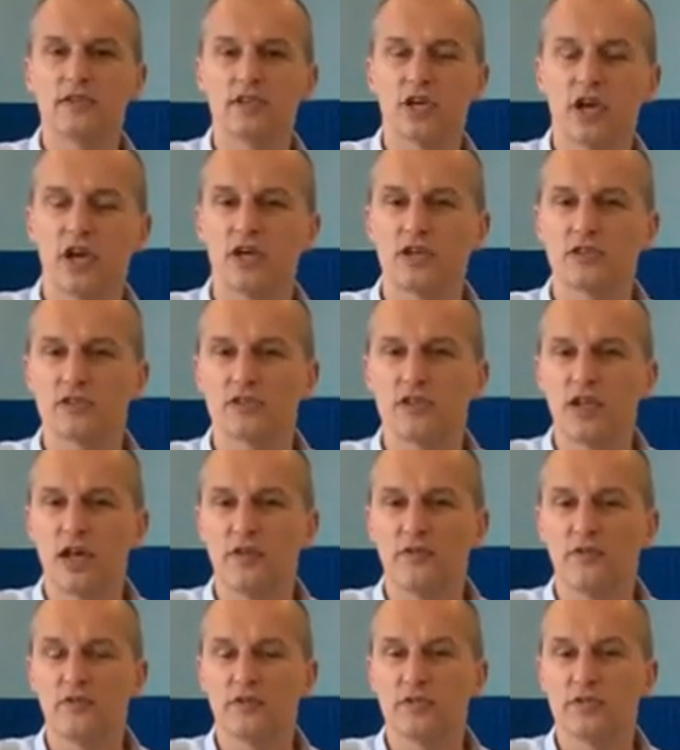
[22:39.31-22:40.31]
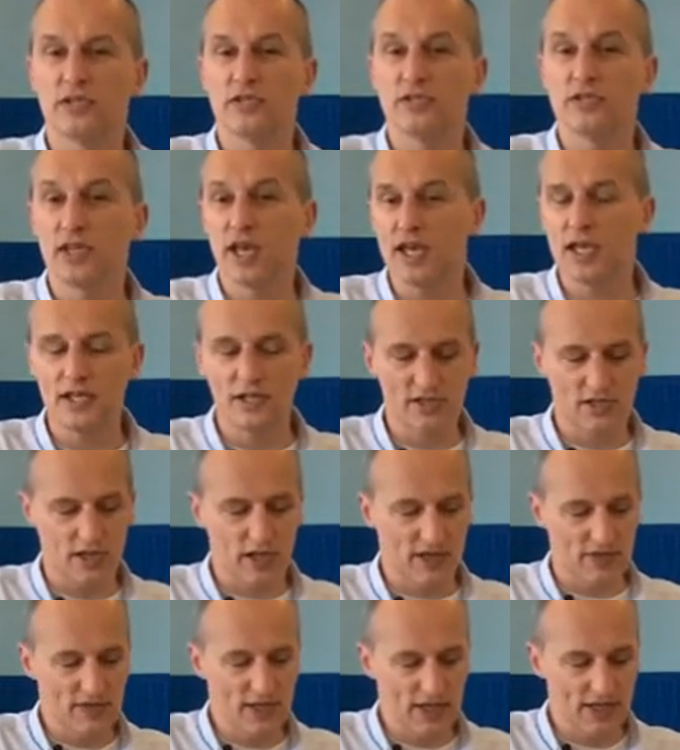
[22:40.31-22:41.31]
child's life was in danger,
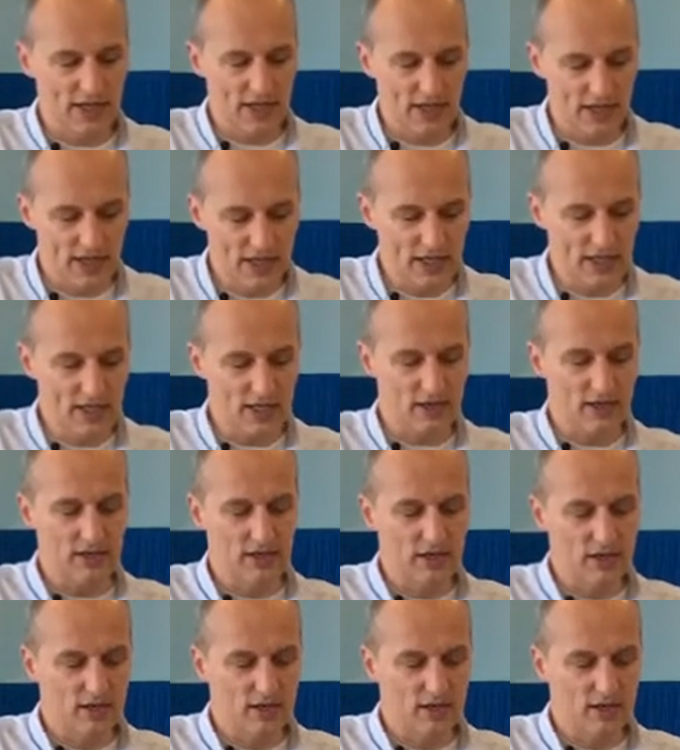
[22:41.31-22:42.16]
and they hid it